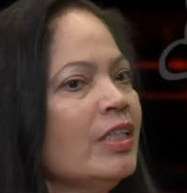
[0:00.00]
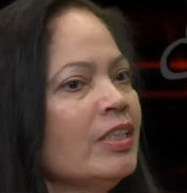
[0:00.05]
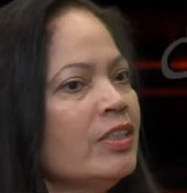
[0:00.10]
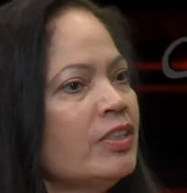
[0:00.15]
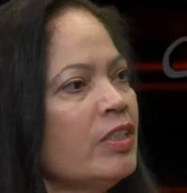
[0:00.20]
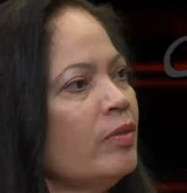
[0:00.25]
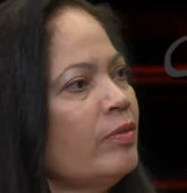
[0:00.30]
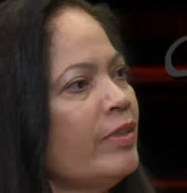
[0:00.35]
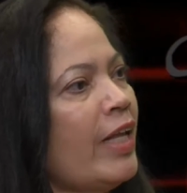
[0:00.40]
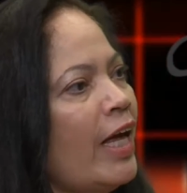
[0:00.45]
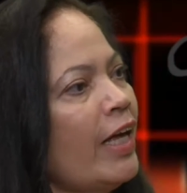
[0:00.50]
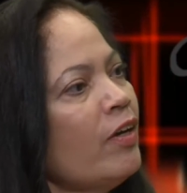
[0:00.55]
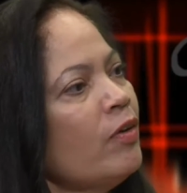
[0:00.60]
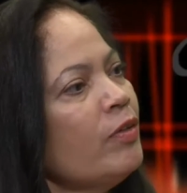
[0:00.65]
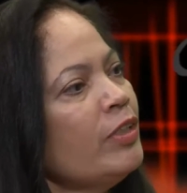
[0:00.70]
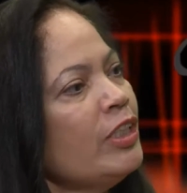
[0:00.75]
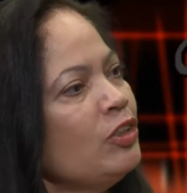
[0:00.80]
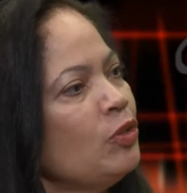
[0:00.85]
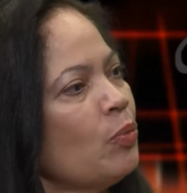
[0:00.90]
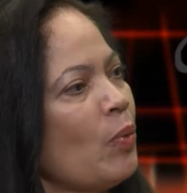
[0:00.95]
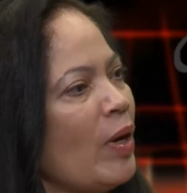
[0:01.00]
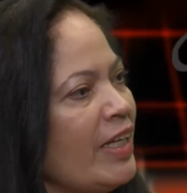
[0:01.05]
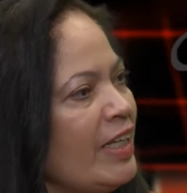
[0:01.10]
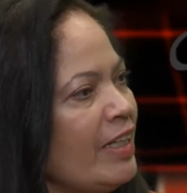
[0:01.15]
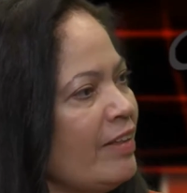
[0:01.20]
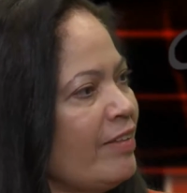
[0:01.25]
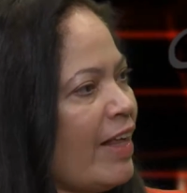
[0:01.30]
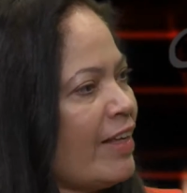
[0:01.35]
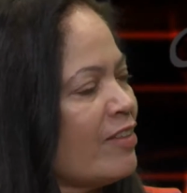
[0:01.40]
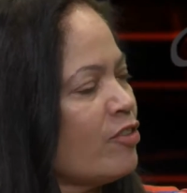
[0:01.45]
So not only do I
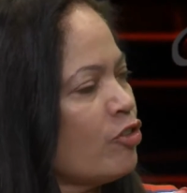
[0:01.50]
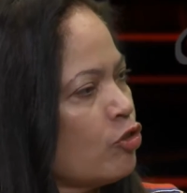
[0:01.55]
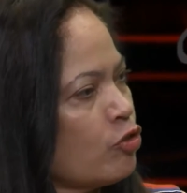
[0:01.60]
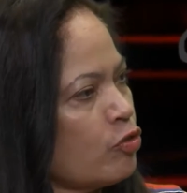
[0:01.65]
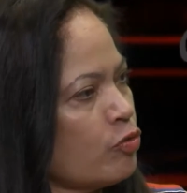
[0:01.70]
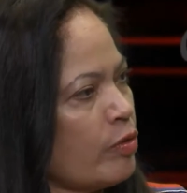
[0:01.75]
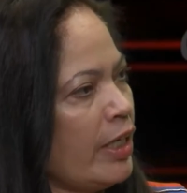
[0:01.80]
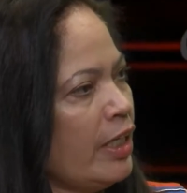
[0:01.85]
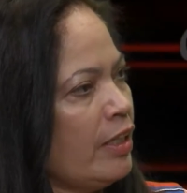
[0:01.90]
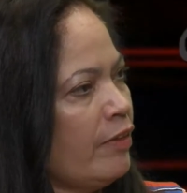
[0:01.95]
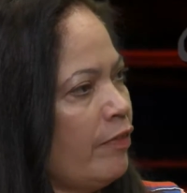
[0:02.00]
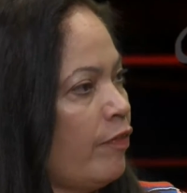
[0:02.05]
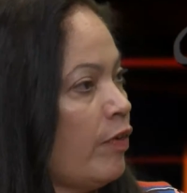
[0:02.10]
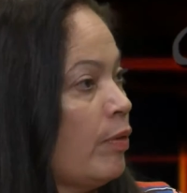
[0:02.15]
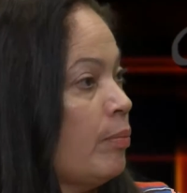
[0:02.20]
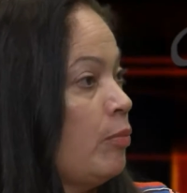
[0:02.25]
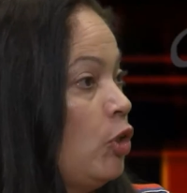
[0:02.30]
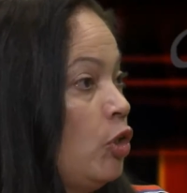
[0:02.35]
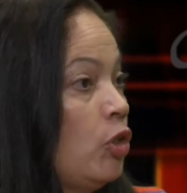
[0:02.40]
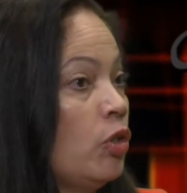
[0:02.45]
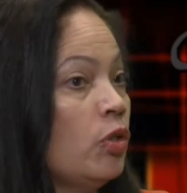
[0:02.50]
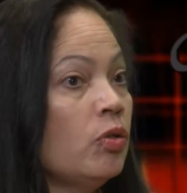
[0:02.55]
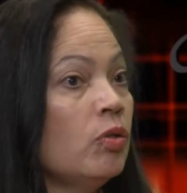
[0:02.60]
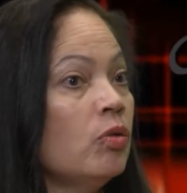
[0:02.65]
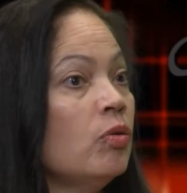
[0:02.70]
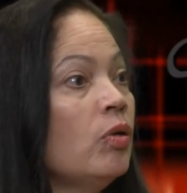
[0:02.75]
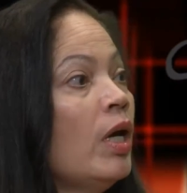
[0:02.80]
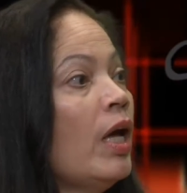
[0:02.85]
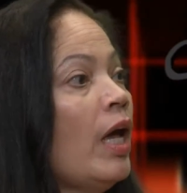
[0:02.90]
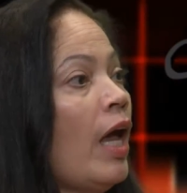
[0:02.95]
get that strength from
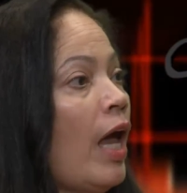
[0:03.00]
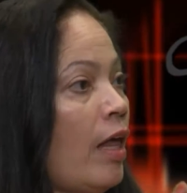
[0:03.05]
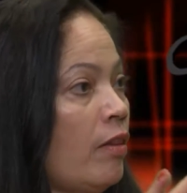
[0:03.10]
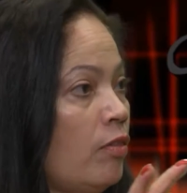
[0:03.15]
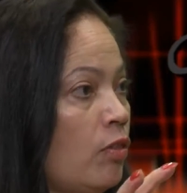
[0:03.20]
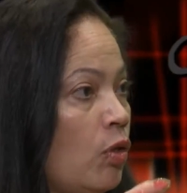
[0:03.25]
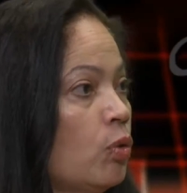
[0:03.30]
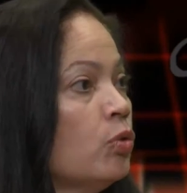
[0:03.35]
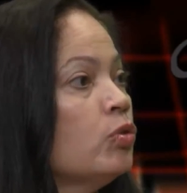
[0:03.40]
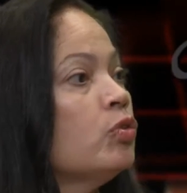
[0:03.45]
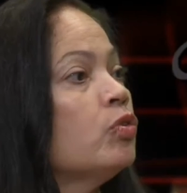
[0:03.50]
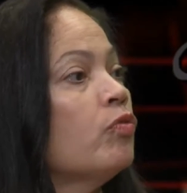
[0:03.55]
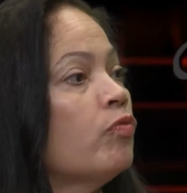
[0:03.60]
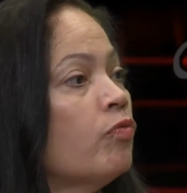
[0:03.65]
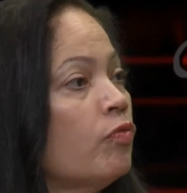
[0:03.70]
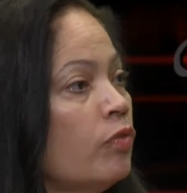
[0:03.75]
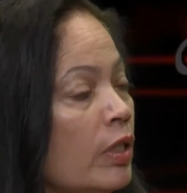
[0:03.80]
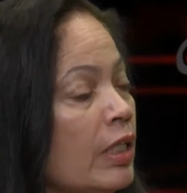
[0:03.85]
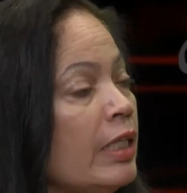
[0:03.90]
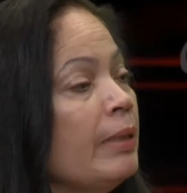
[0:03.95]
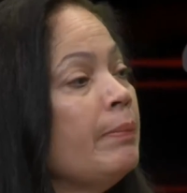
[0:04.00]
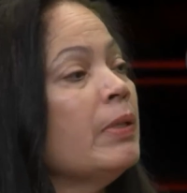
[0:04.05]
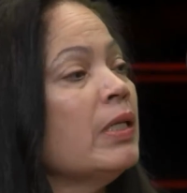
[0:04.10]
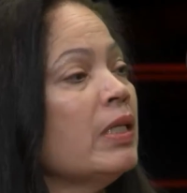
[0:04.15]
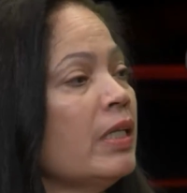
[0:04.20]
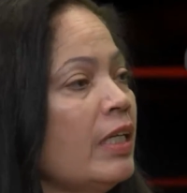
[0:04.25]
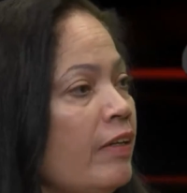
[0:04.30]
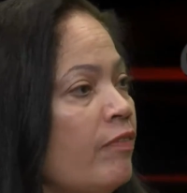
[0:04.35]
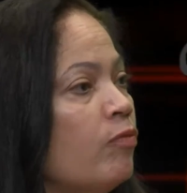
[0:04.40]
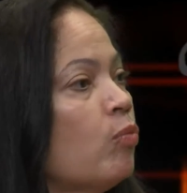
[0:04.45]
you and those who really
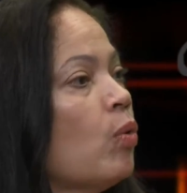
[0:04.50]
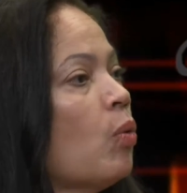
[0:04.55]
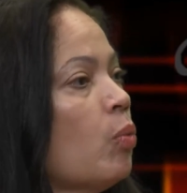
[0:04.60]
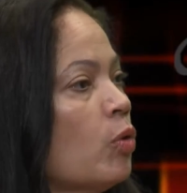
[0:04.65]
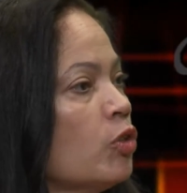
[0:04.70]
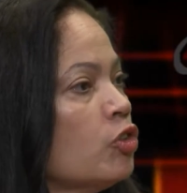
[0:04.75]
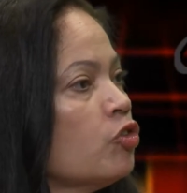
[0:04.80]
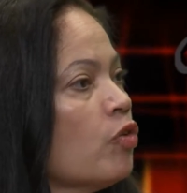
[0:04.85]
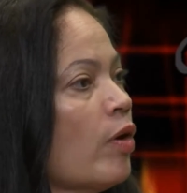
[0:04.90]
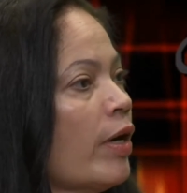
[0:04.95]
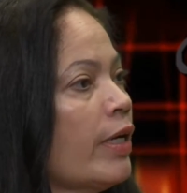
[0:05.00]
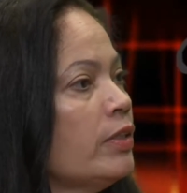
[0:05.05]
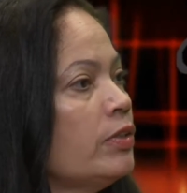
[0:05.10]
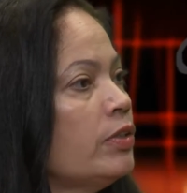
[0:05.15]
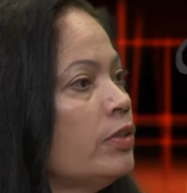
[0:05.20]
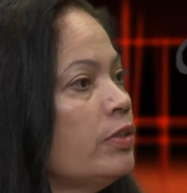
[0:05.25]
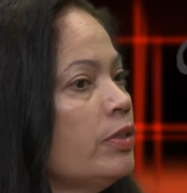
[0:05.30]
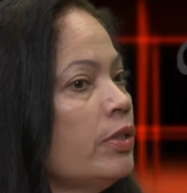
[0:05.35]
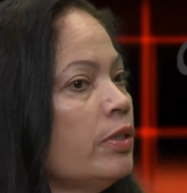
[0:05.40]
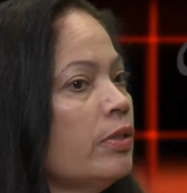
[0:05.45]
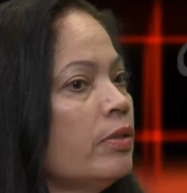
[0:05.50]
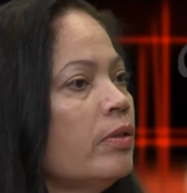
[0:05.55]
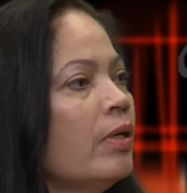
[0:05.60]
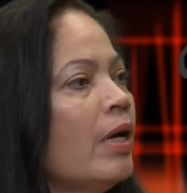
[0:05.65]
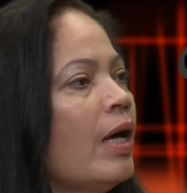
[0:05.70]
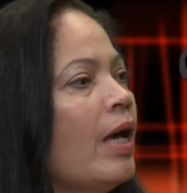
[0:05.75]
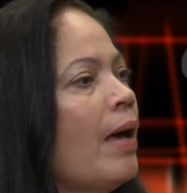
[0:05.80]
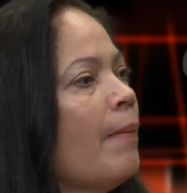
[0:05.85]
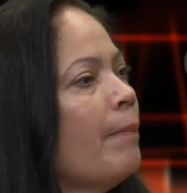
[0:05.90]
believe what we're trying to do,